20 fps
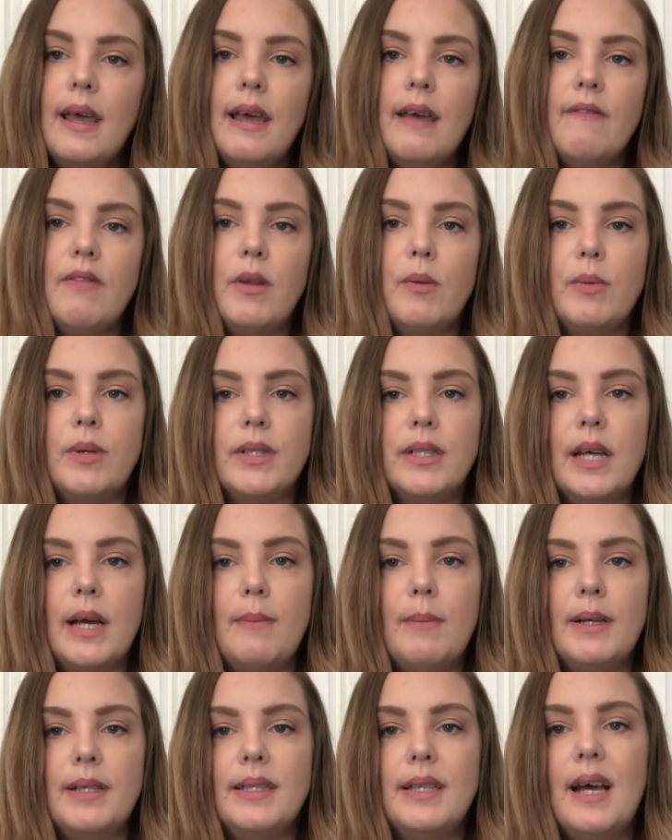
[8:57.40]
if they were side
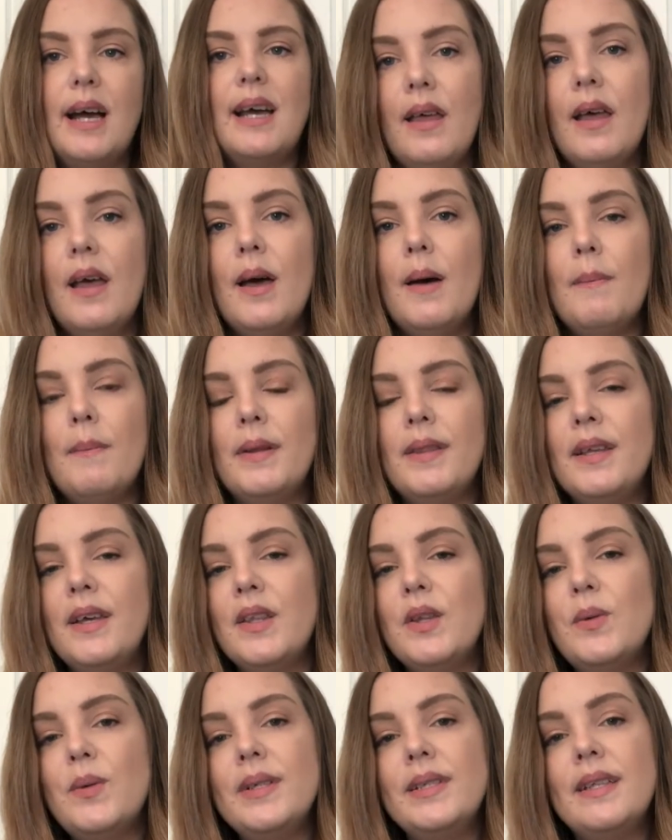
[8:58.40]
by side. But the
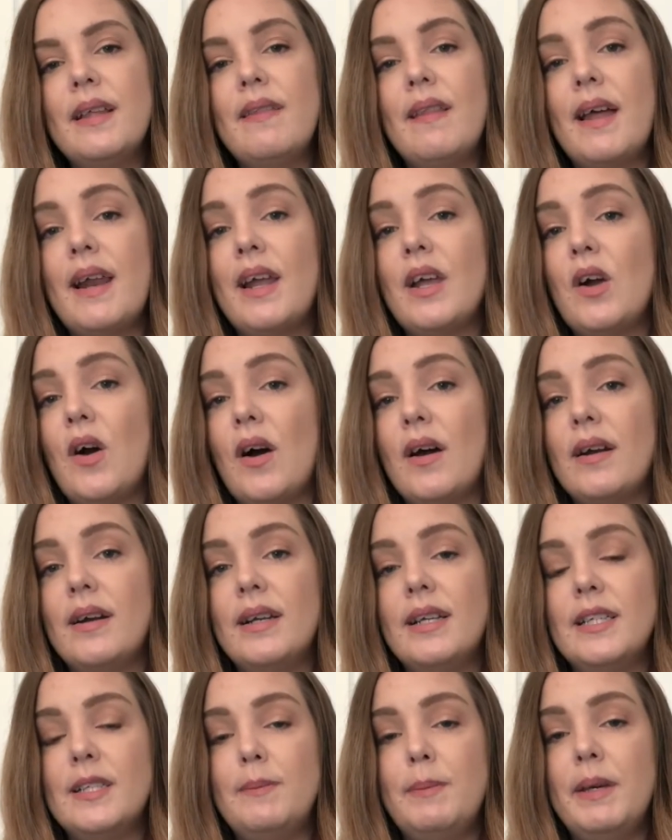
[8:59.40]
other reason that I got
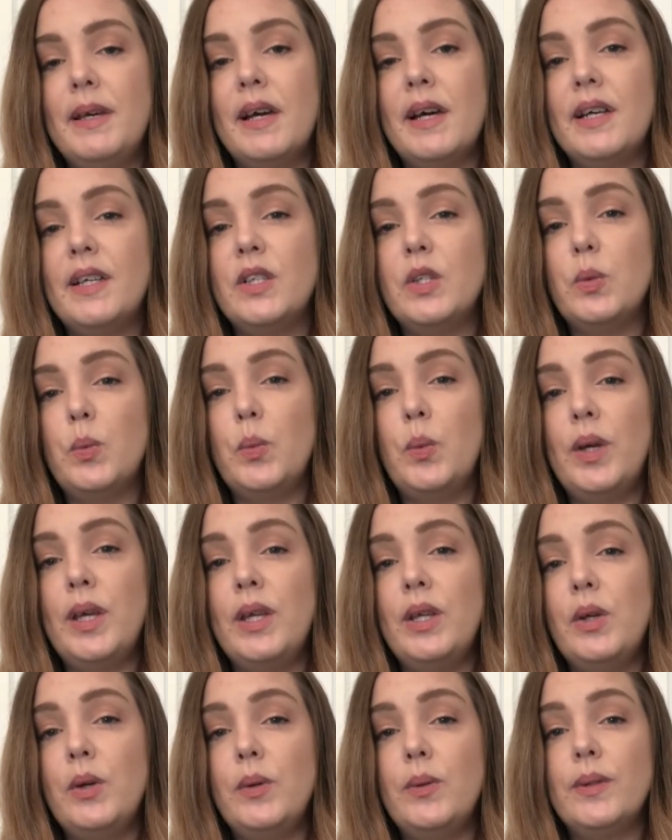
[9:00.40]
it is because we
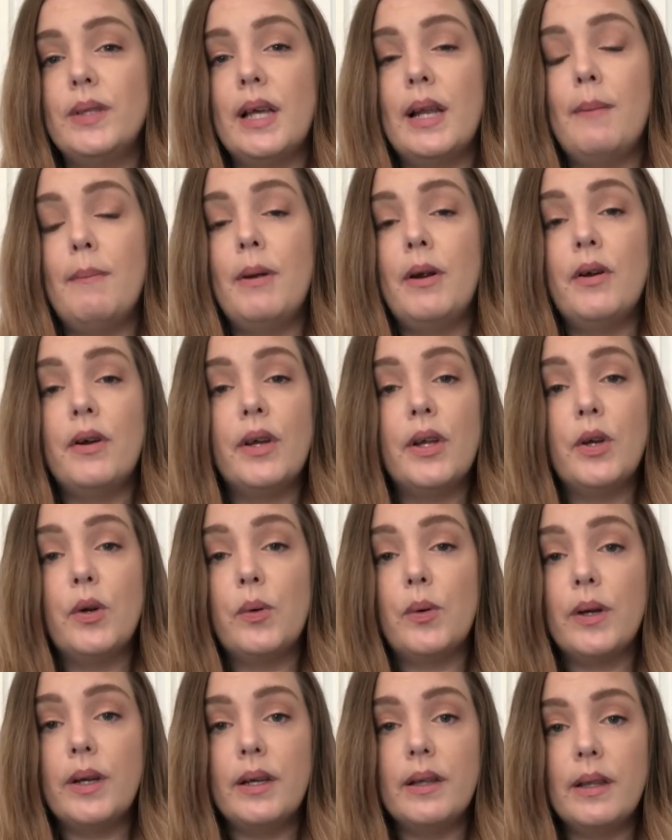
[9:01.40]
use an American
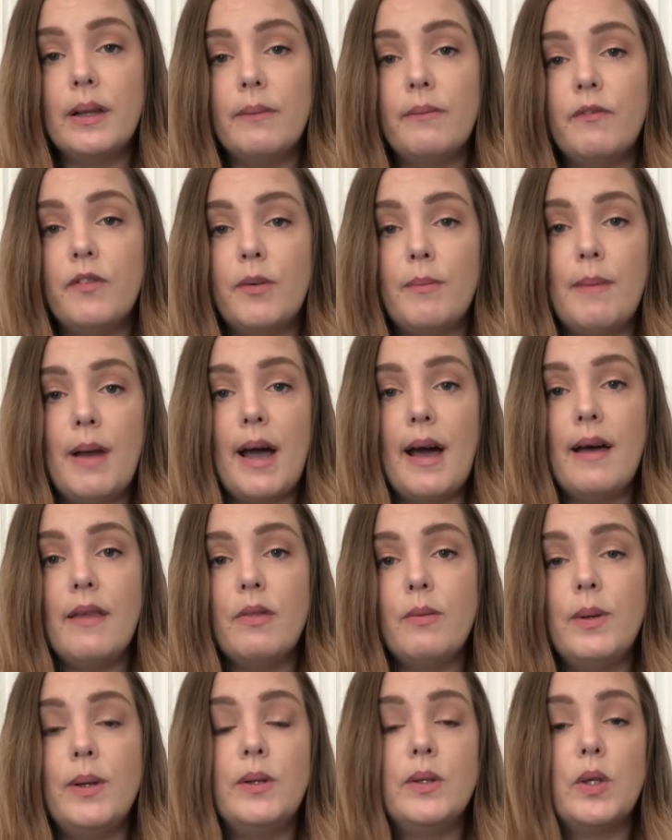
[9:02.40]
curriculum for
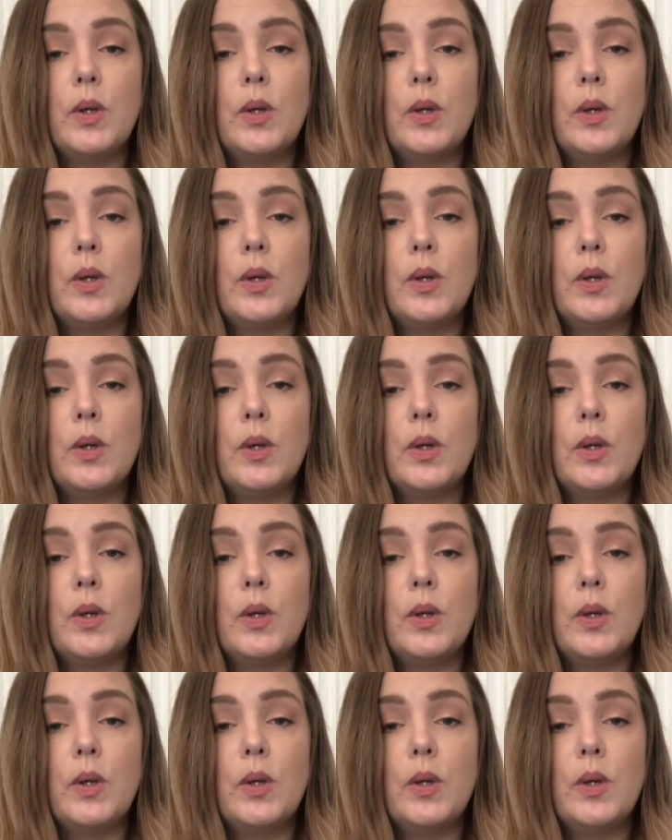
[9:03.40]
math. We use